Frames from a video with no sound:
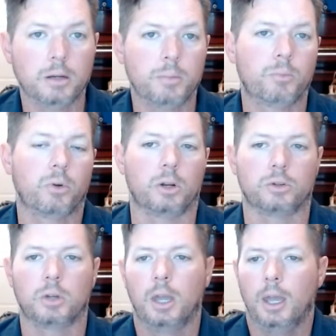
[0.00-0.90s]
British.
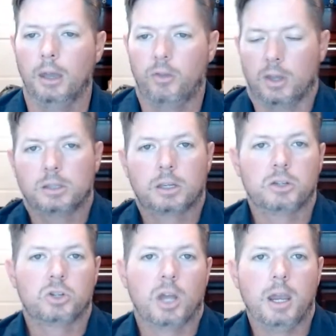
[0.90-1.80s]
Things can
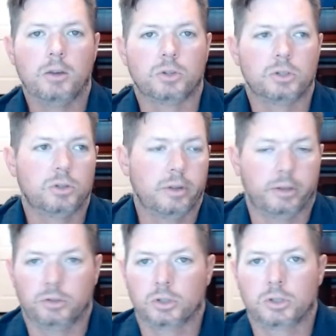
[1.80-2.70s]
change. It
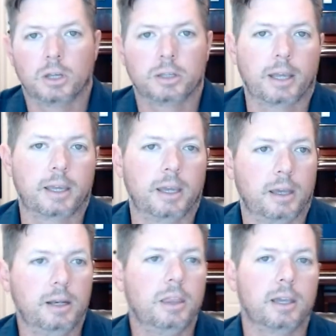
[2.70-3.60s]
just does like
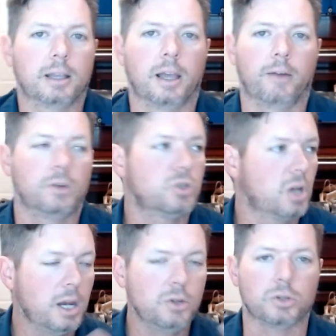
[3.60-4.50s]
anything in life. It
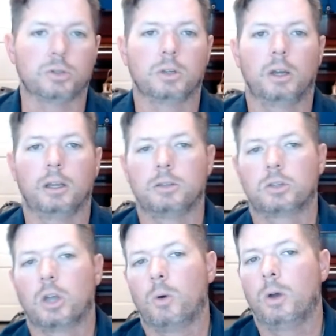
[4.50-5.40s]
changes. And
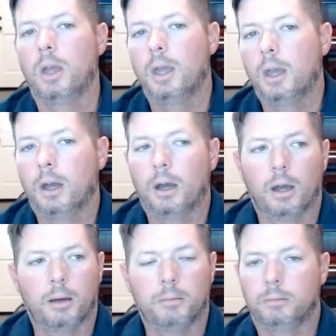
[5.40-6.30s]
so,
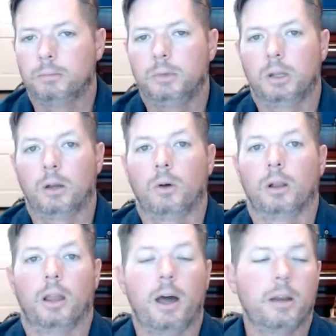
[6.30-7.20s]
a
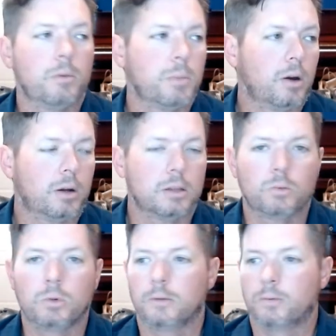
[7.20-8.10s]
lot of Americans would have,